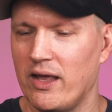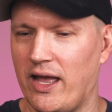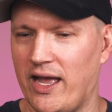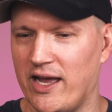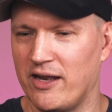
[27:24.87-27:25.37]

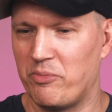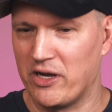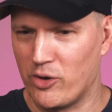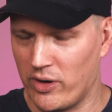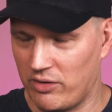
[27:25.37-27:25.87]
and
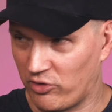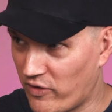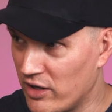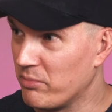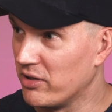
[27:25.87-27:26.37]
bitcoin was
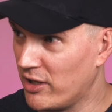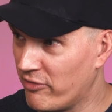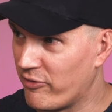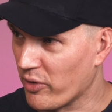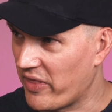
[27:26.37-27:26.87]
falling below
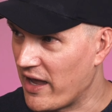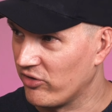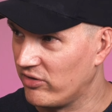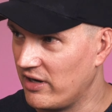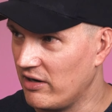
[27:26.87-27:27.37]

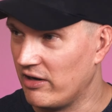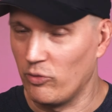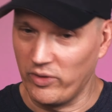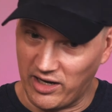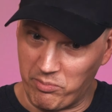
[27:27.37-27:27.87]
4000 it,
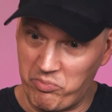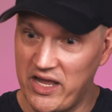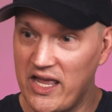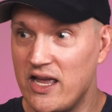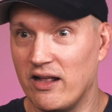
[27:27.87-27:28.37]
it did a
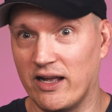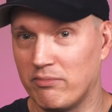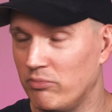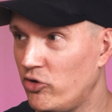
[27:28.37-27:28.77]
big like